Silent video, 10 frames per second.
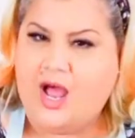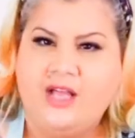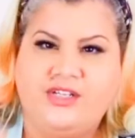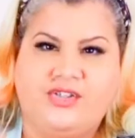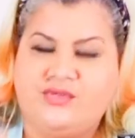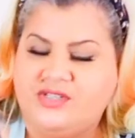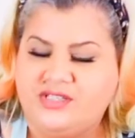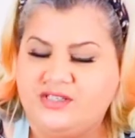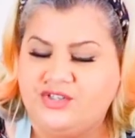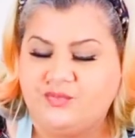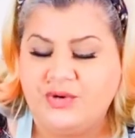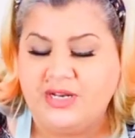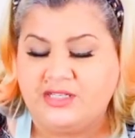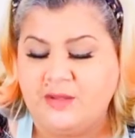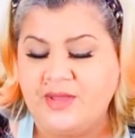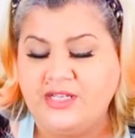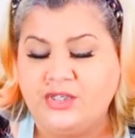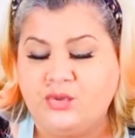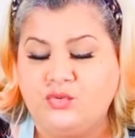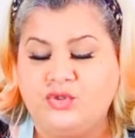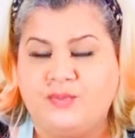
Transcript: I just thought this is just brilliant. So it makes a 1/4